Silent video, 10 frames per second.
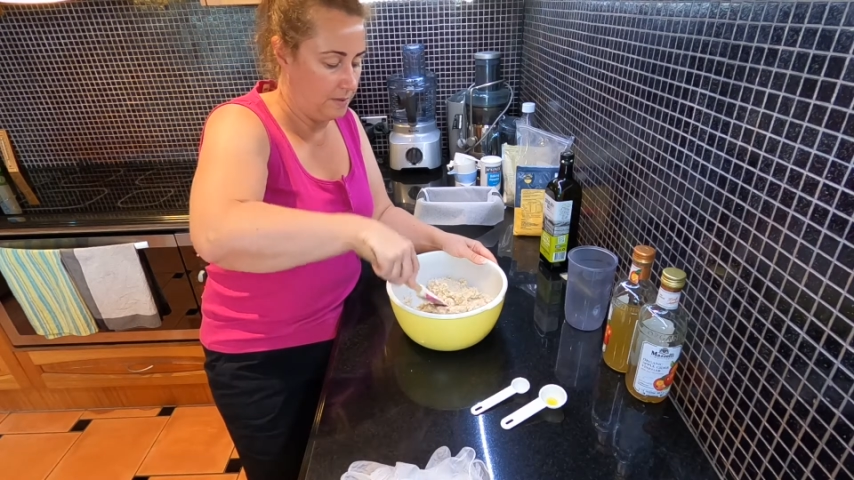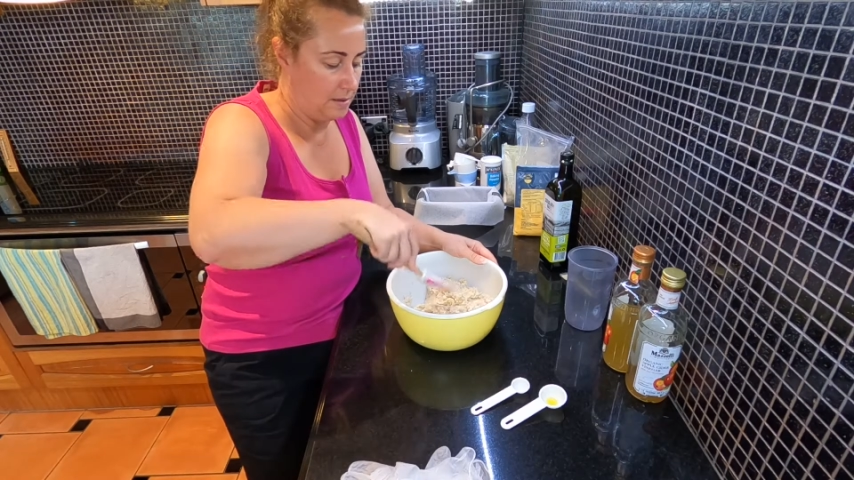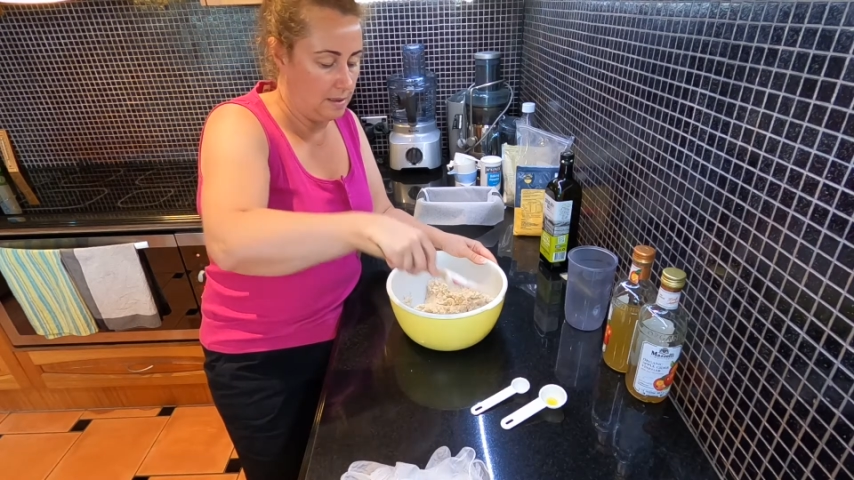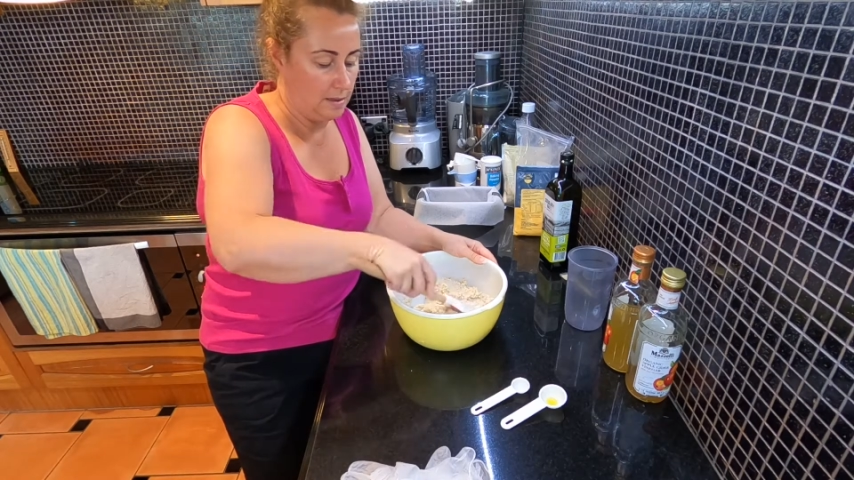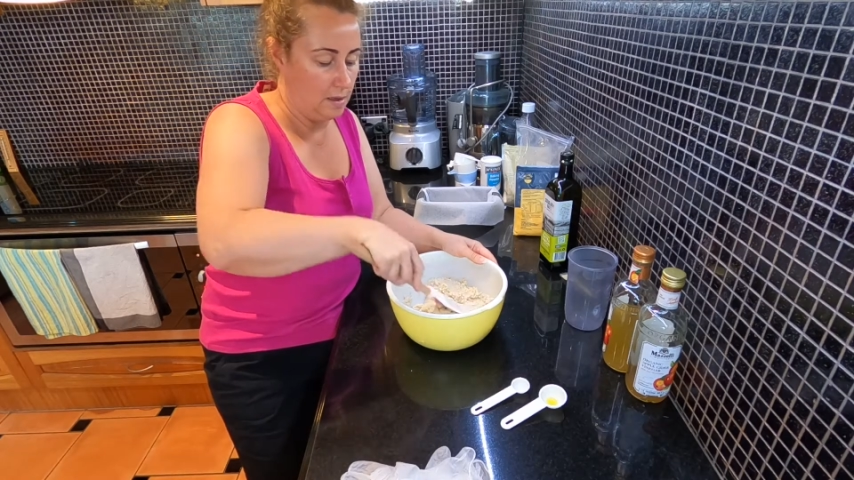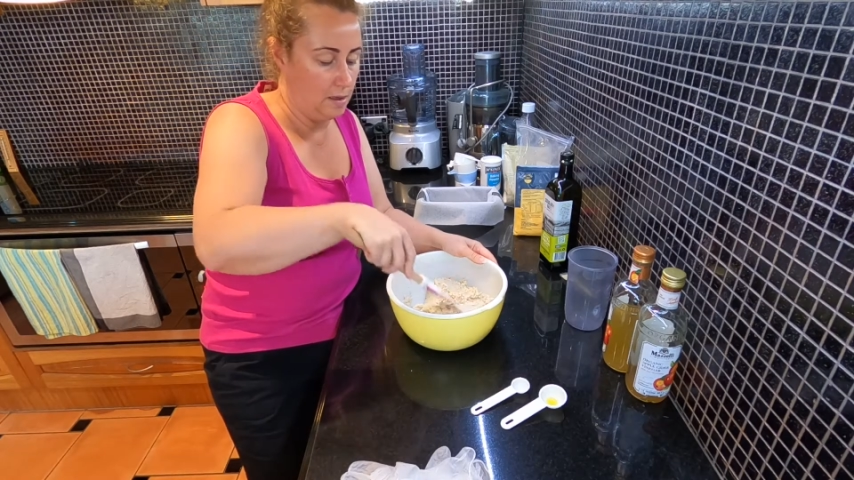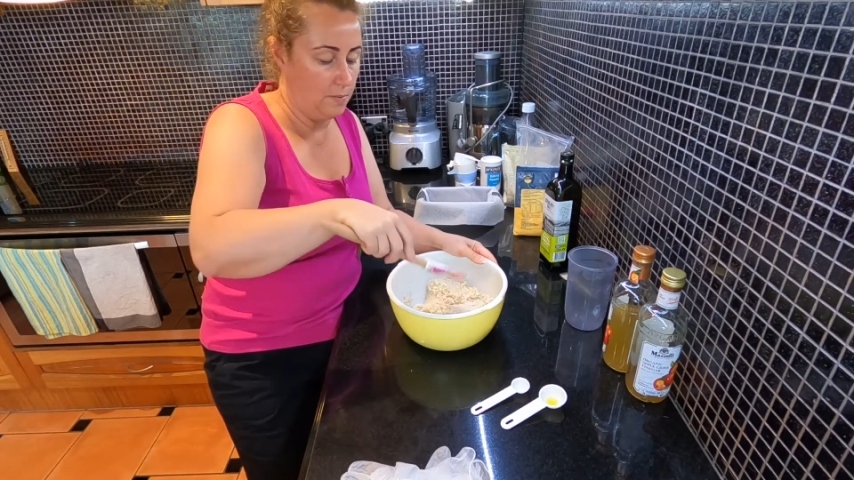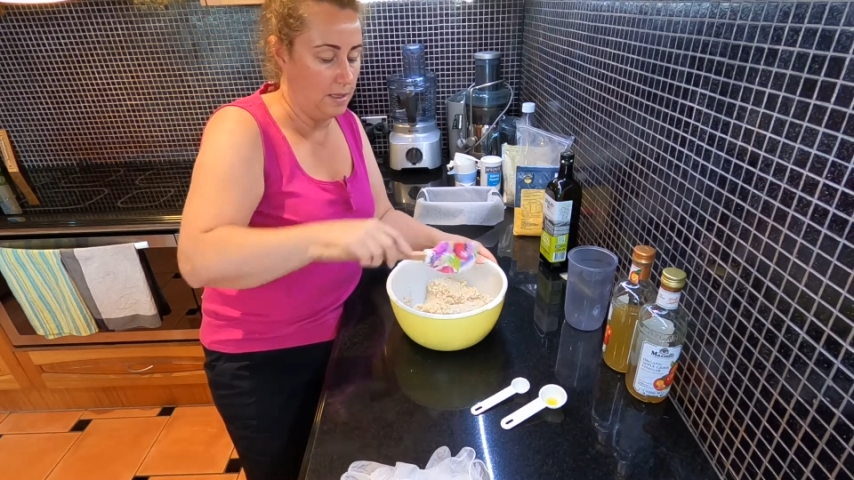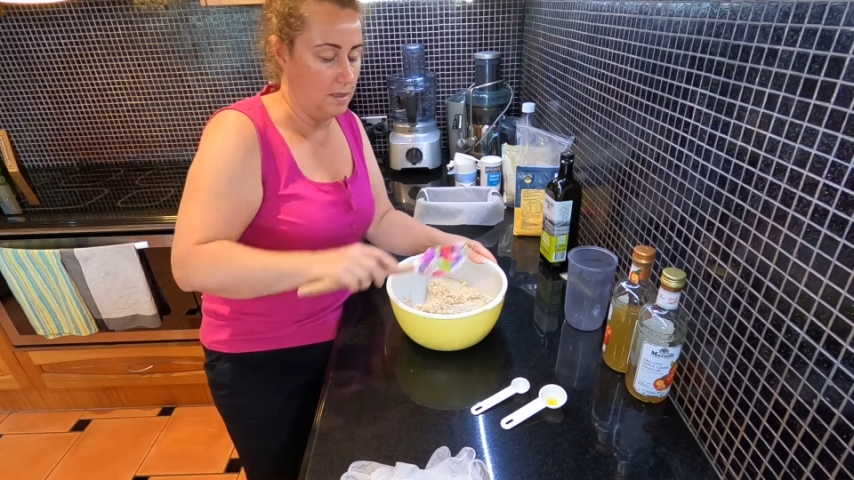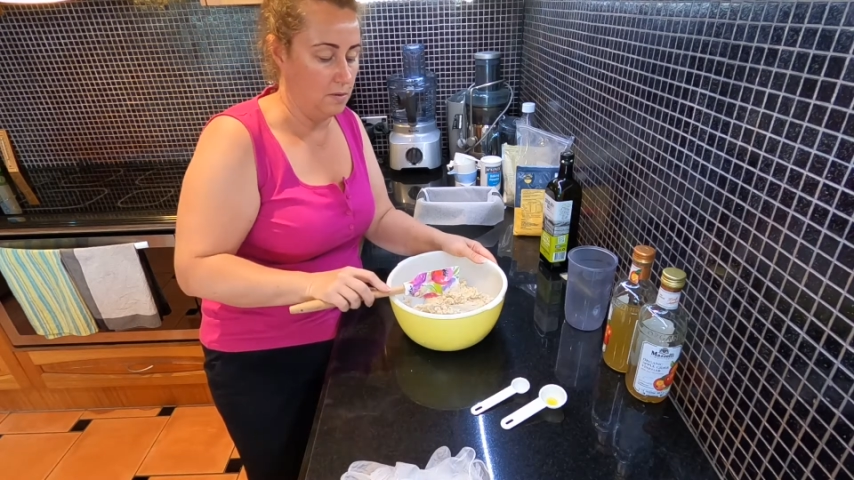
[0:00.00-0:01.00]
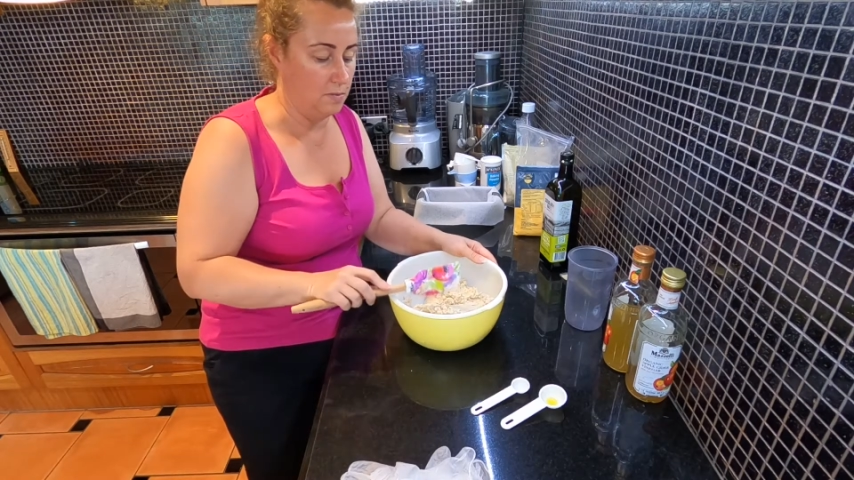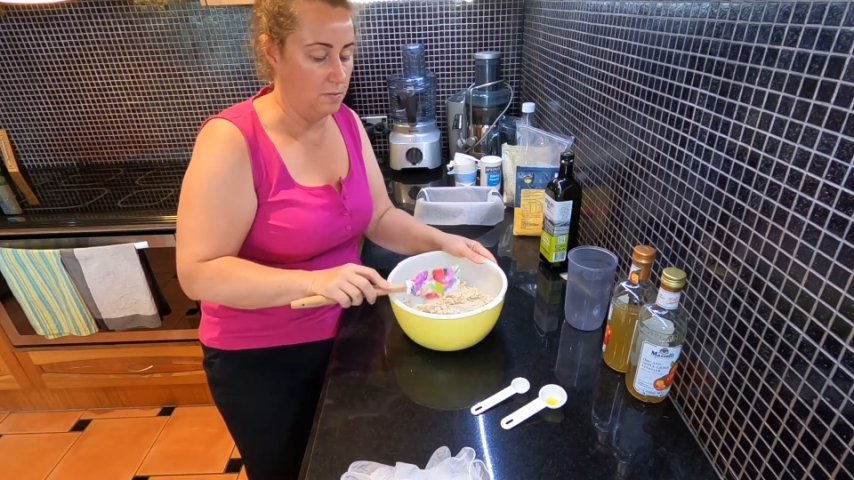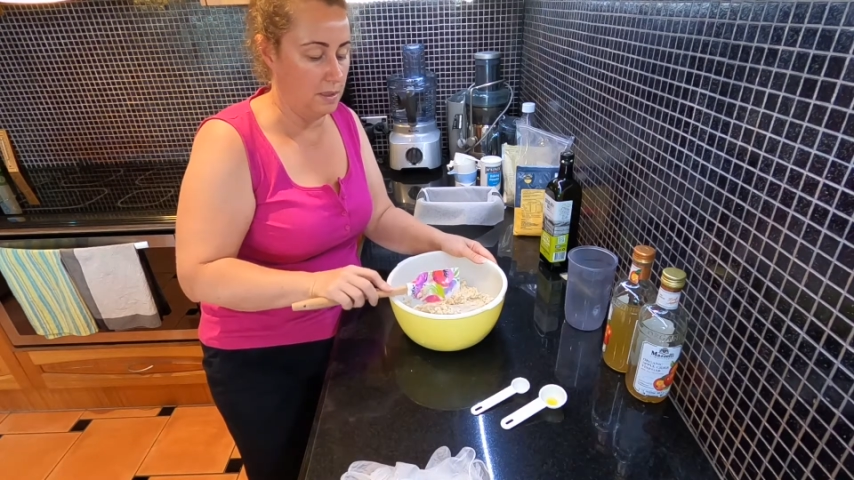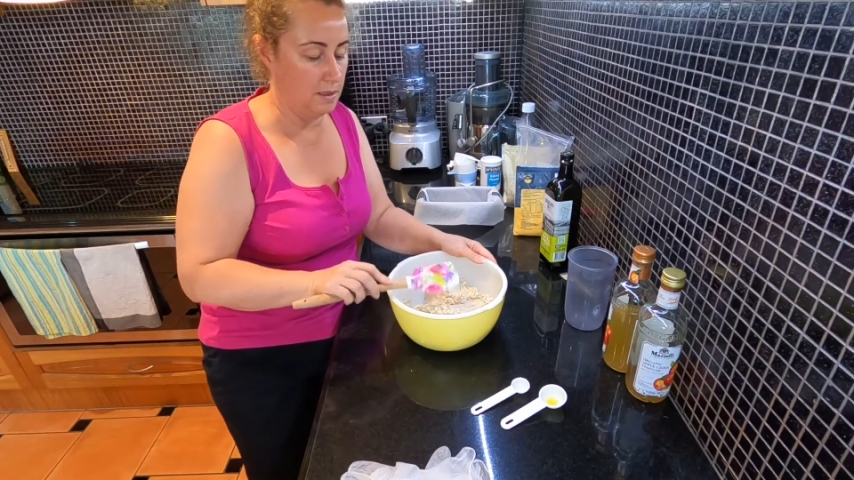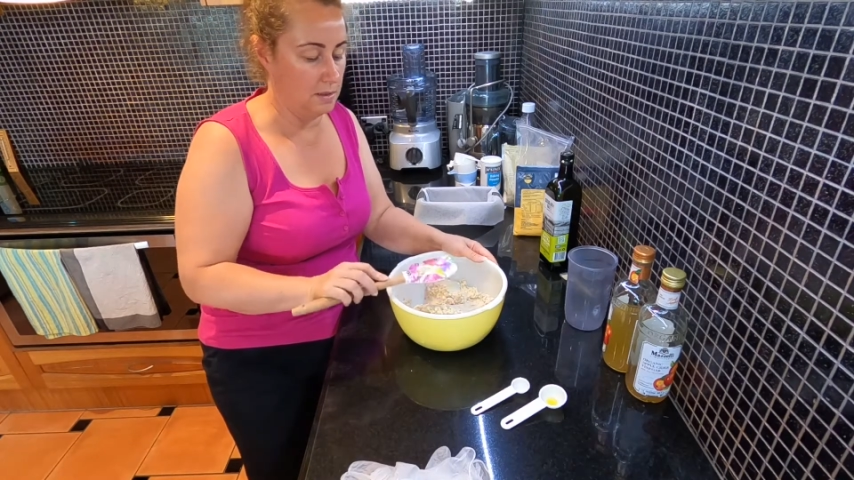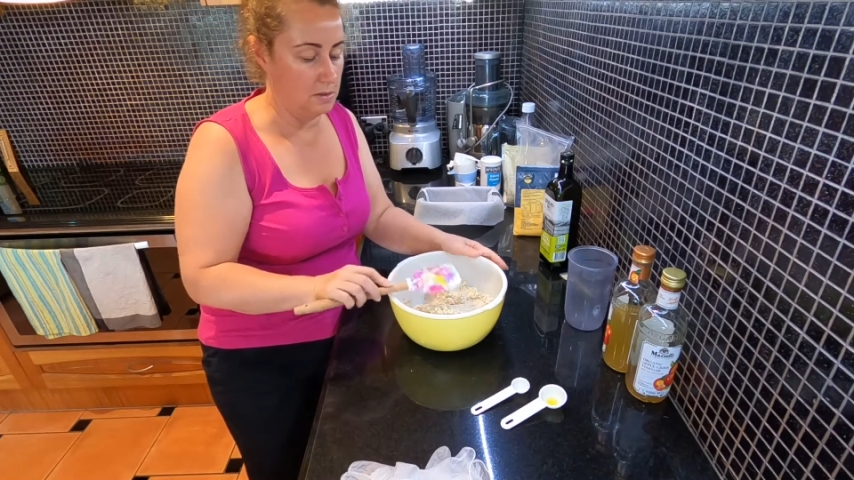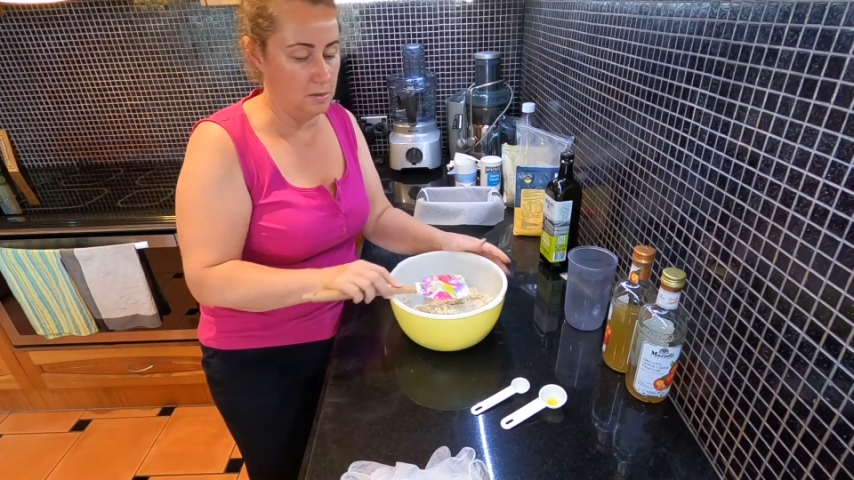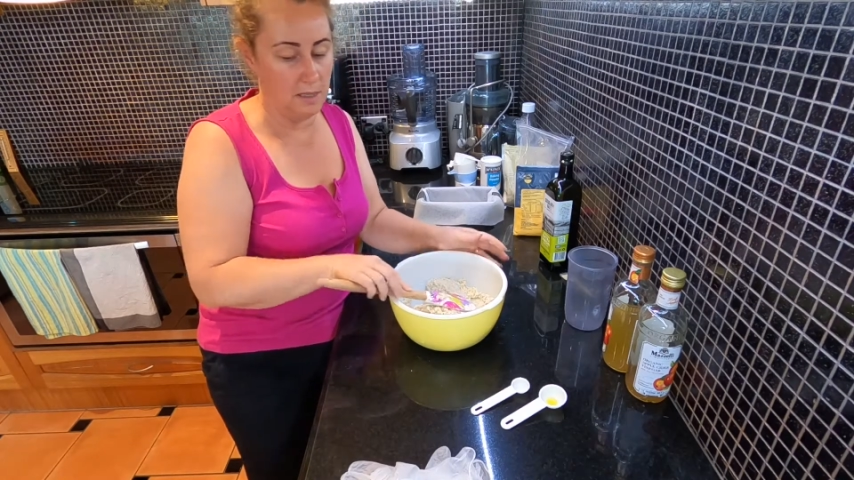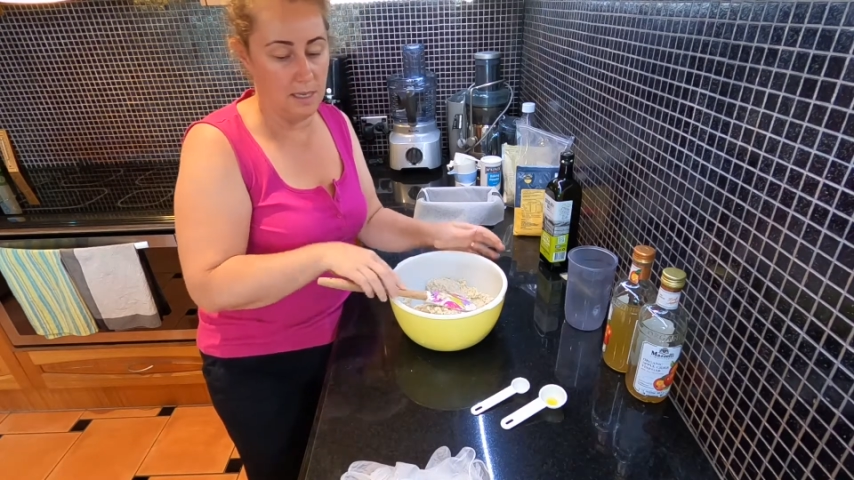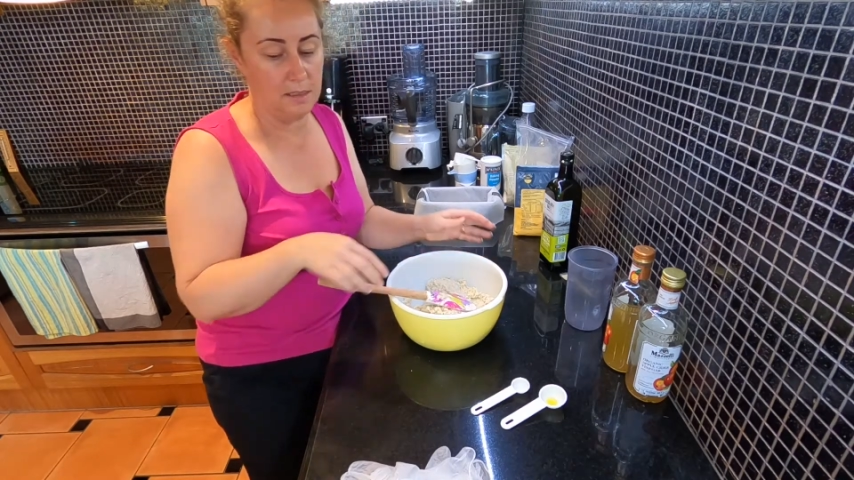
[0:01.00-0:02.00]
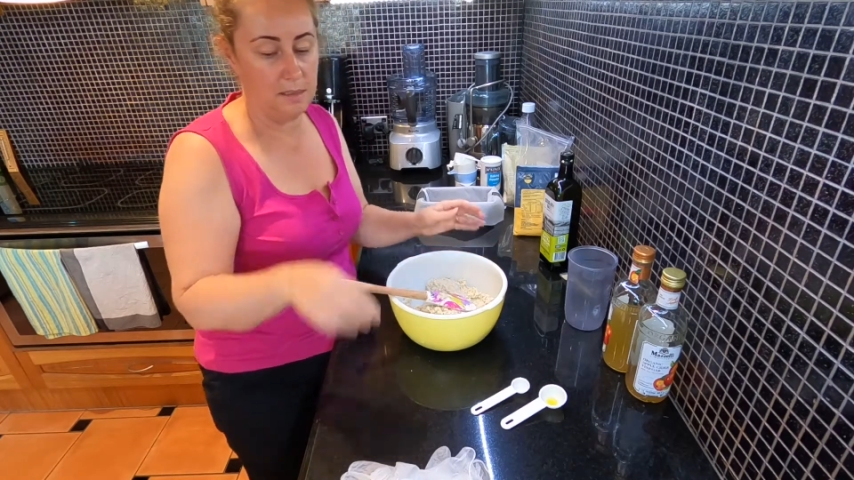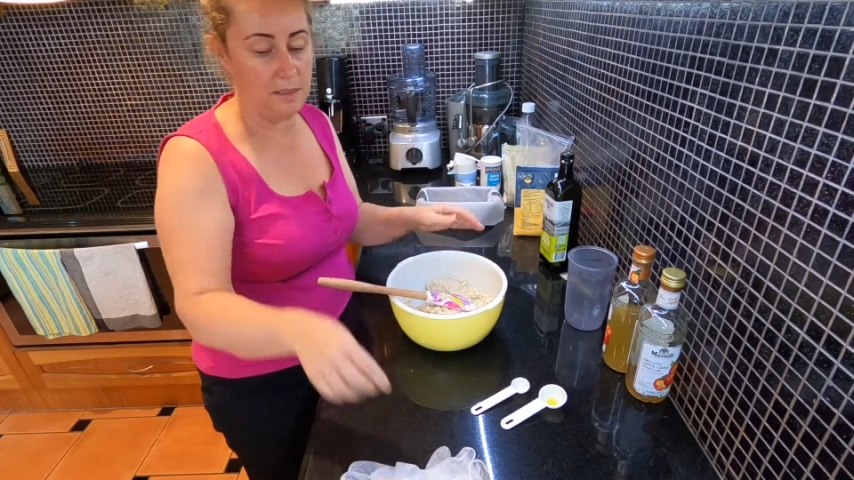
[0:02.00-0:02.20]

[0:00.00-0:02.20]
think the only way you can really do that